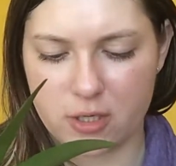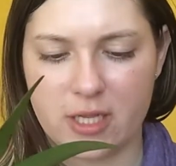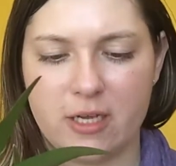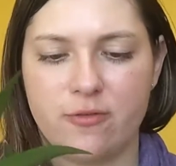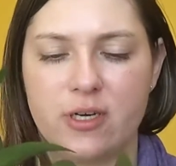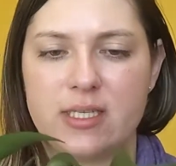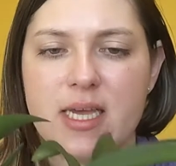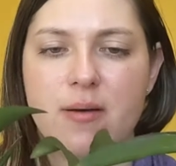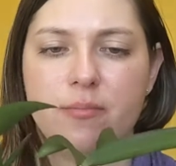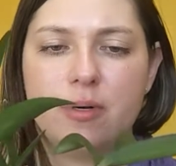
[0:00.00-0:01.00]
Like, for
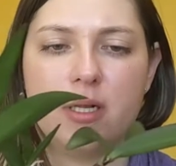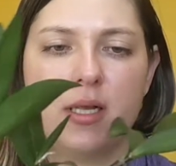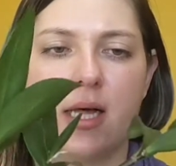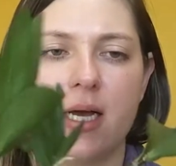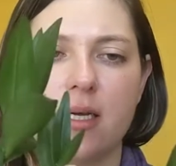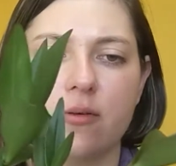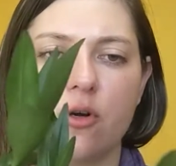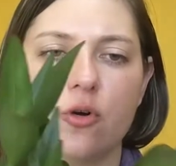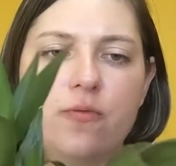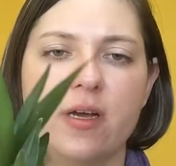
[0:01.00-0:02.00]
example, I
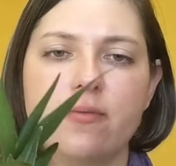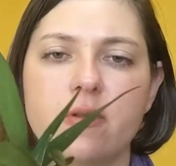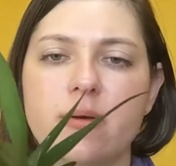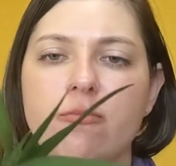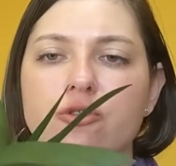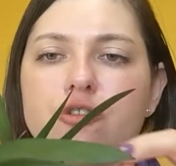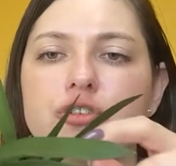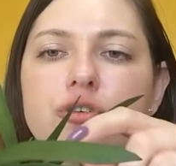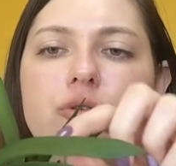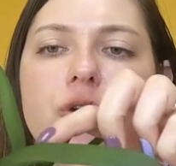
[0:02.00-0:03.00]
hope I will be able to
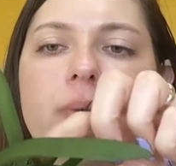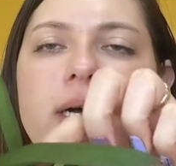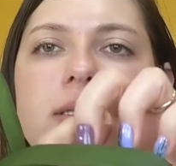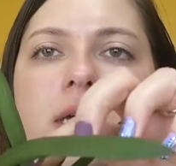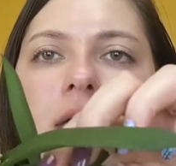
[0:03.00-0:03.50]
show you, but